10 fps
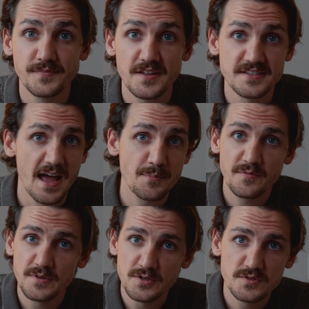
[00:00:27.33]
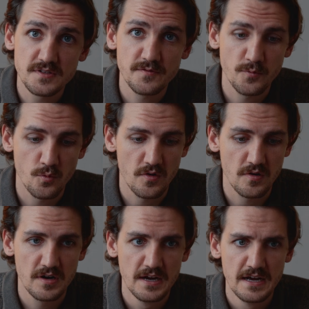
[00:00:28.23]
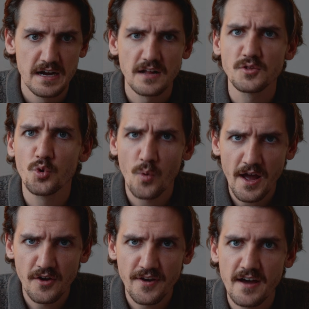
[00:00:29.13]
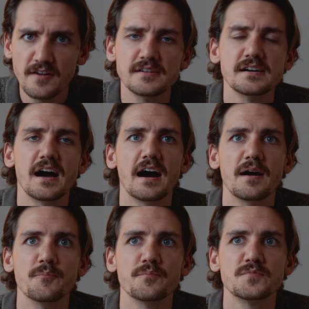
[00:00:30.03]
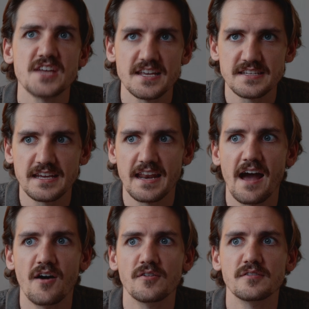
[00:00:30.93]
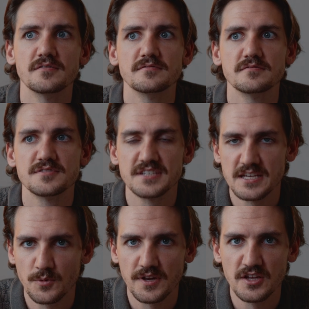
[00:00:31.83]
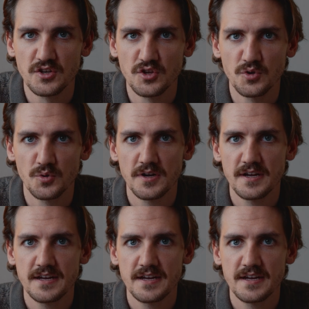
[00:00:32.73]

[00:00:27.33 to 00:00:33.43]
It's an app I've been using for a little while now, testing it out, seeing what it can do.